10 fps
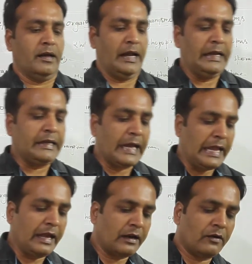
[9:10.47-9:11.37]

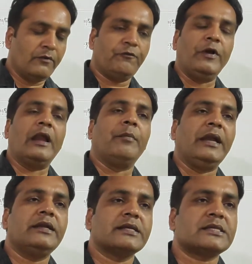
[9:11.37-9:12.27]
entire
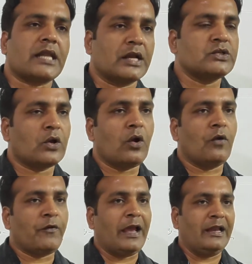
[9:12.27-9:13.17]
filamentous structure
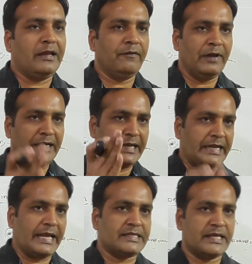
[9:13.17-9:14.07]
of algae will
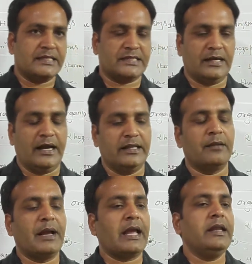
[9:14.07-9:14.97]
detaches either
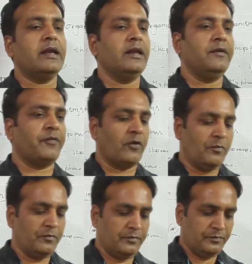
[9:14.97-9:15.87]
mechanically
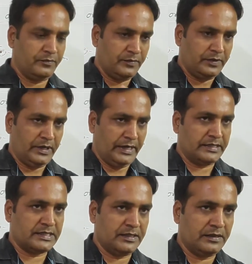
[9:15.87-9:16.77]
from
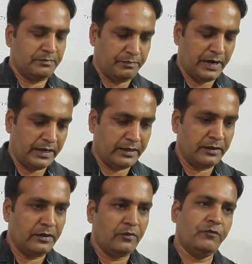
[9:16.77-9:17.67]
its part,
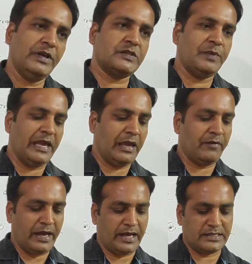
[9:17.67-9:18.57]
which
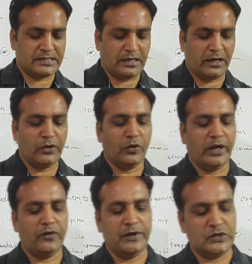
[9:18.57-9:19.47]
behave as a new
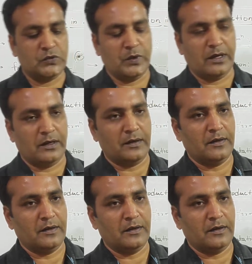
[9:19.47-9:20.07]
individual.